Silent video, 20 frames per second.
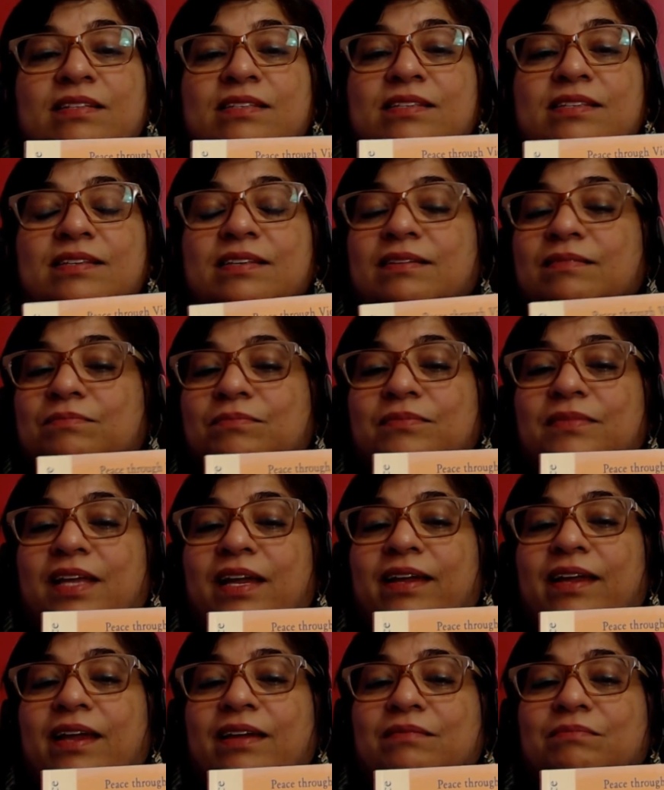it's,
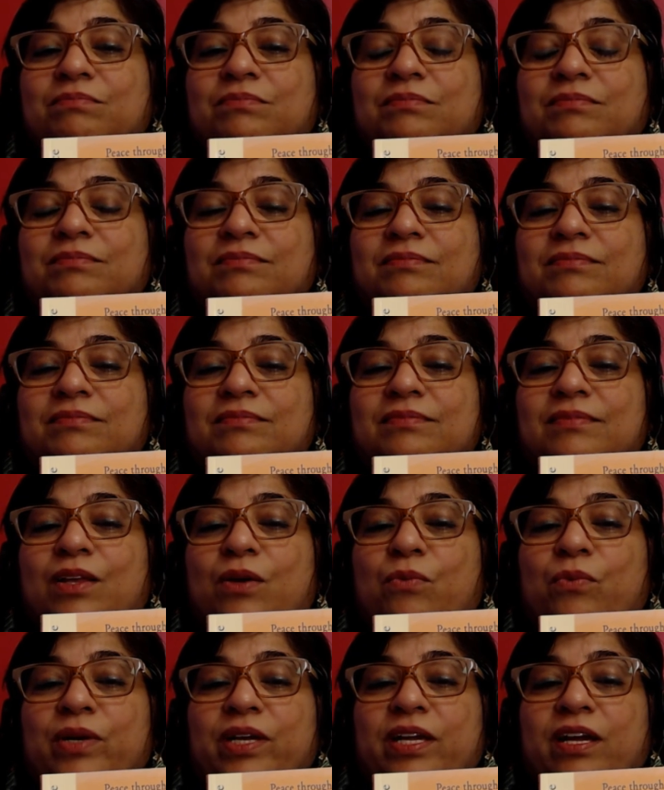again,
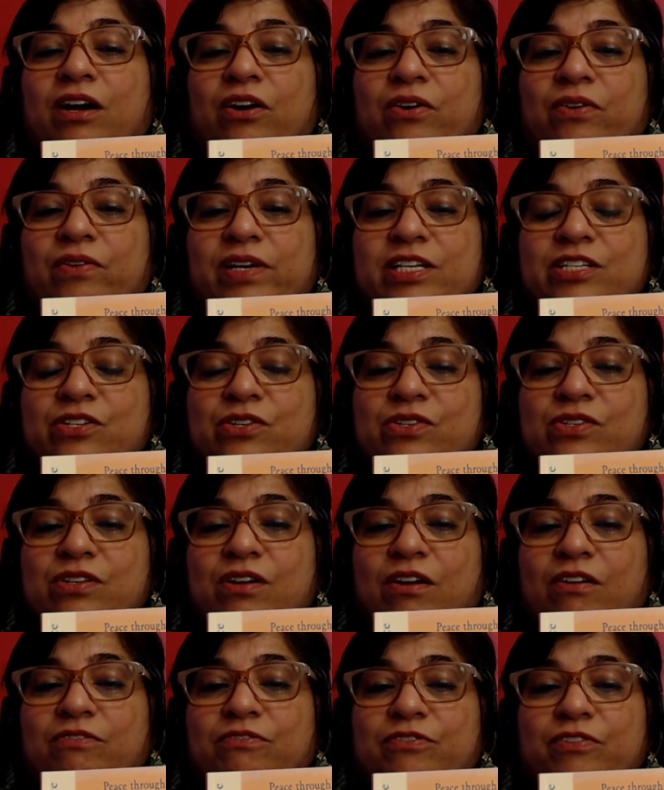we are
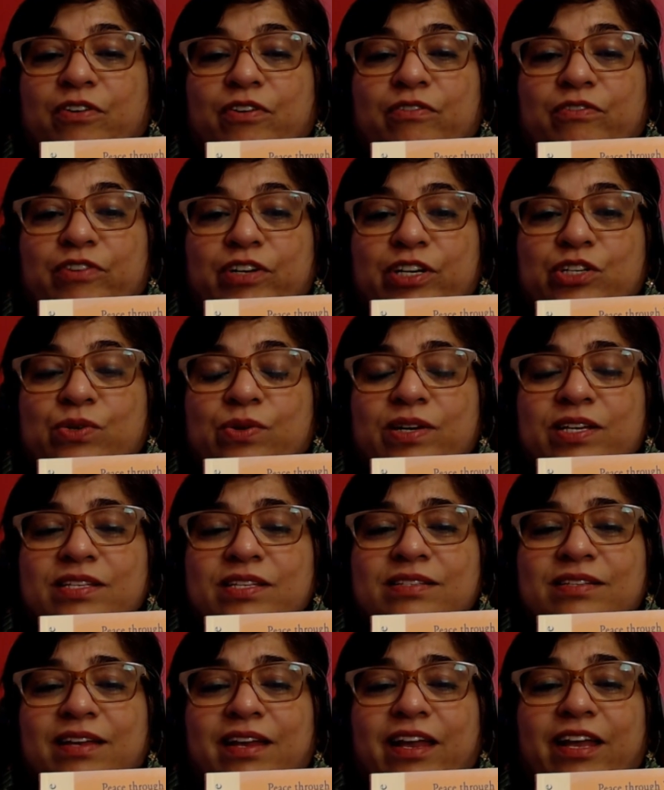creatures of free
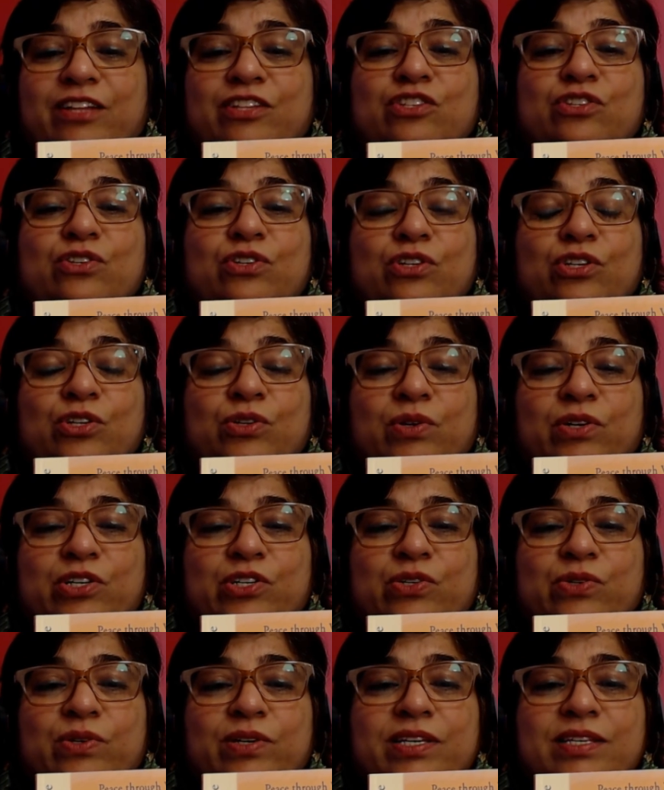choice. It's
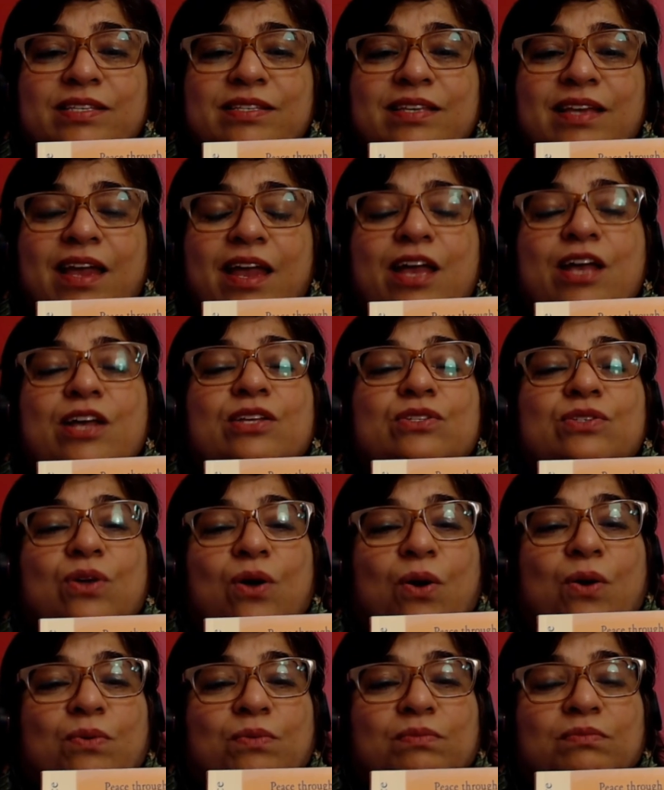your choice.
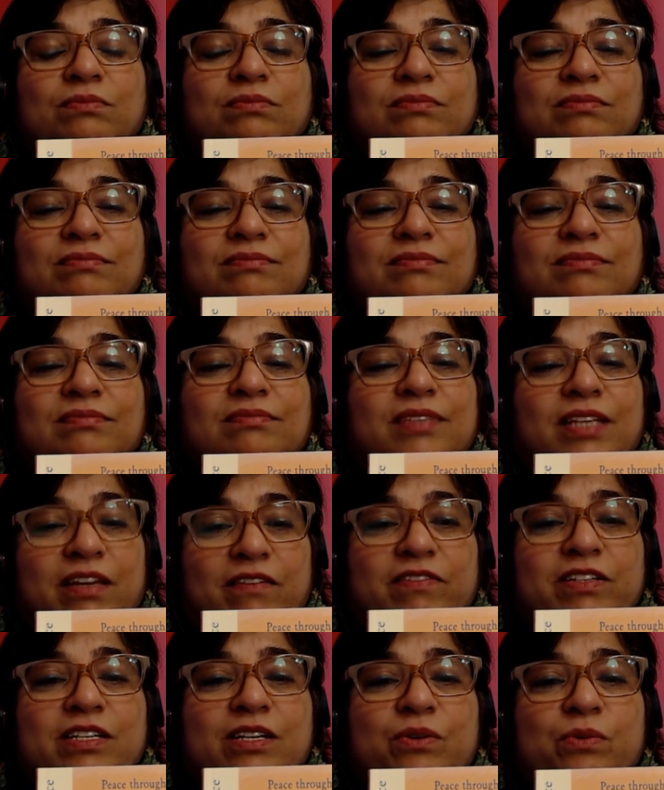So
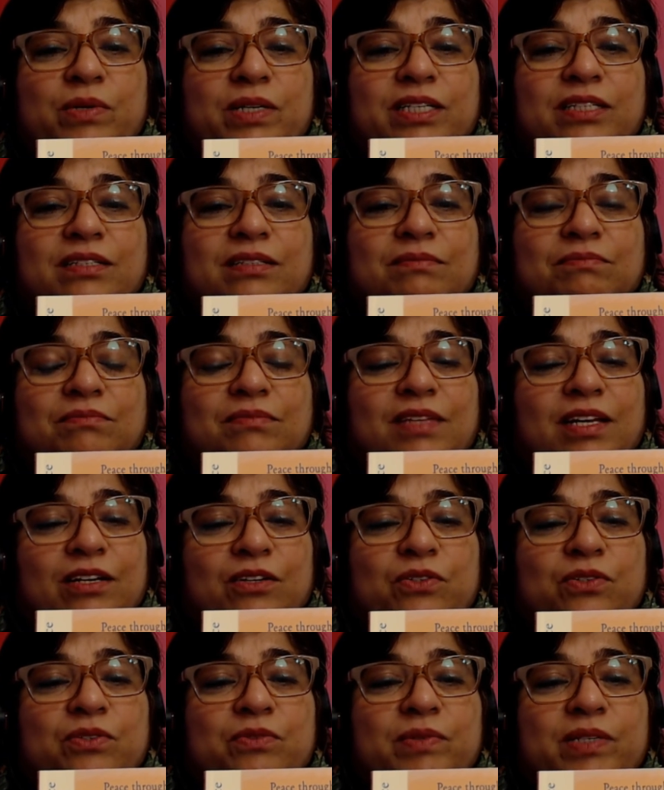give it a read,
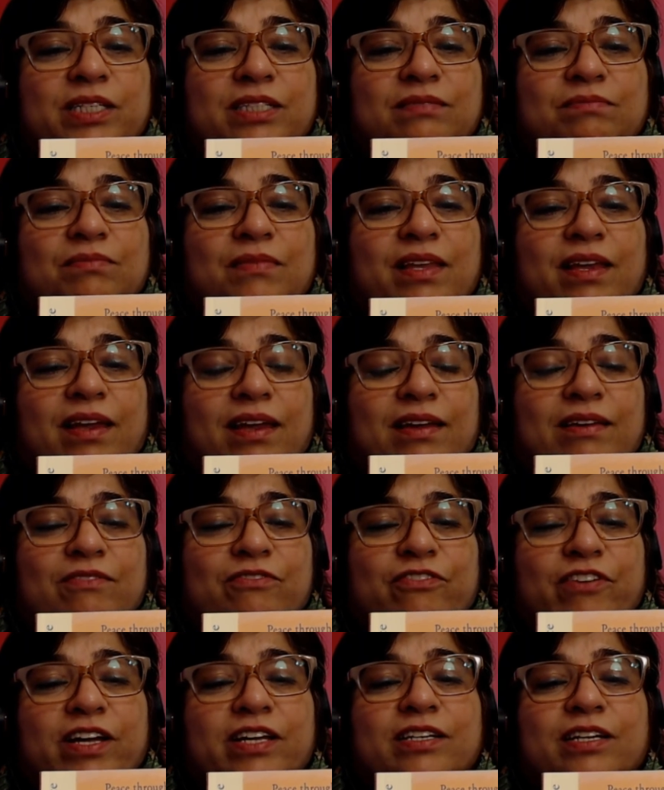a good read,
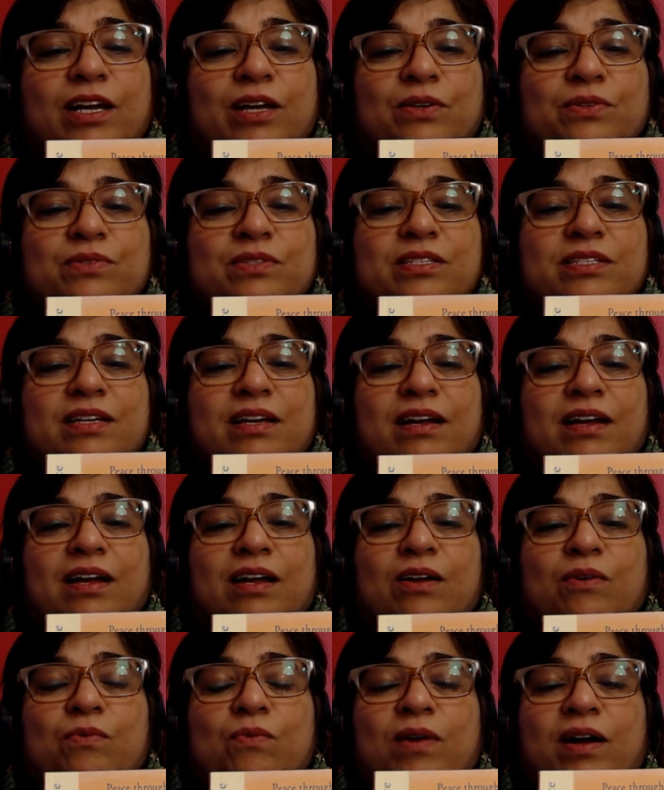and find out
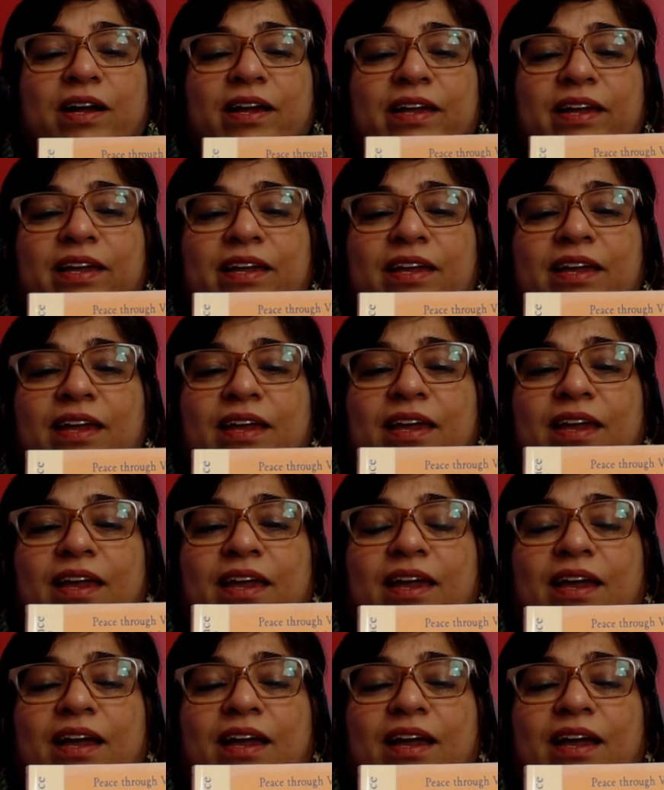why,